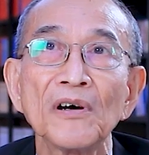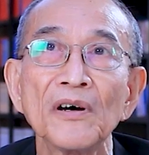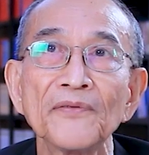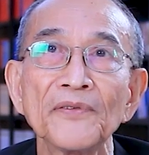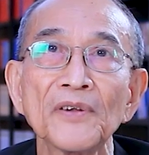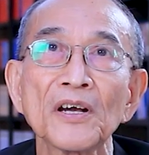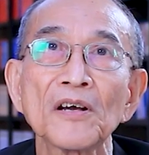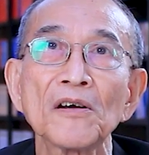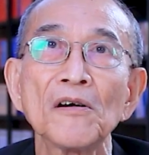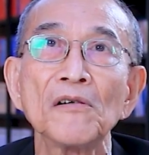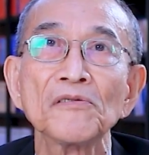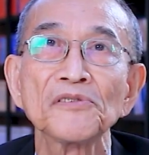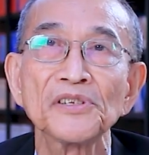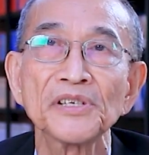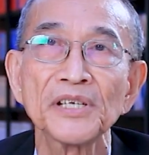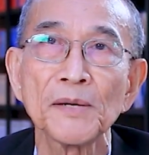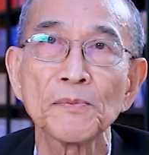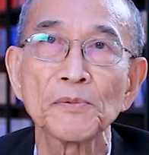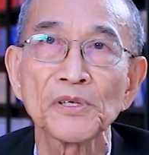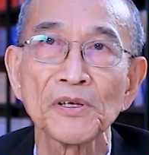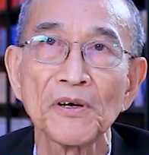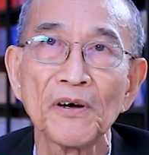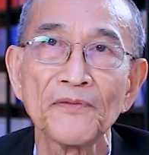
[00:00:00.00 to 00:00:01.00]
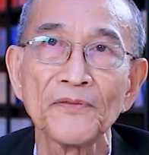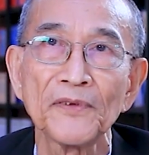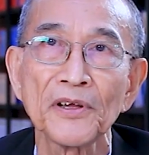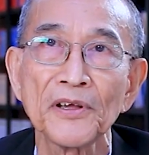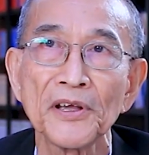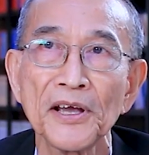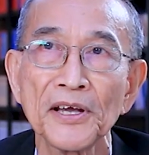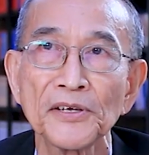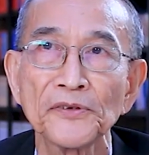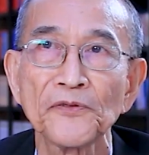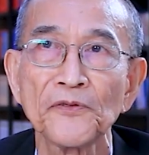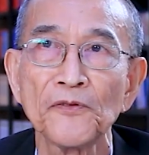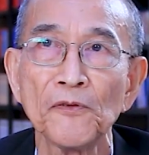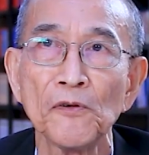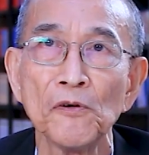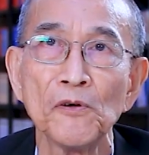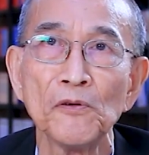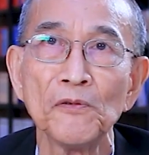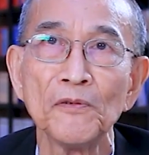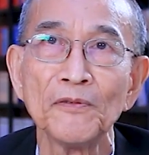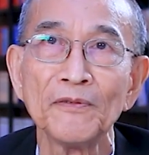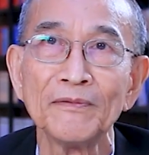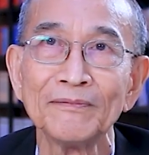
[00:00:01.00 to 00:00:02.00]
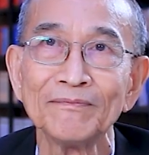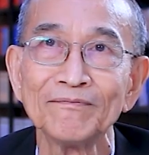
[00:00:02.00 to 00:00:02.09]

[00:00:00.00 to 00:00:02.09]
of the concepts of the cash flow.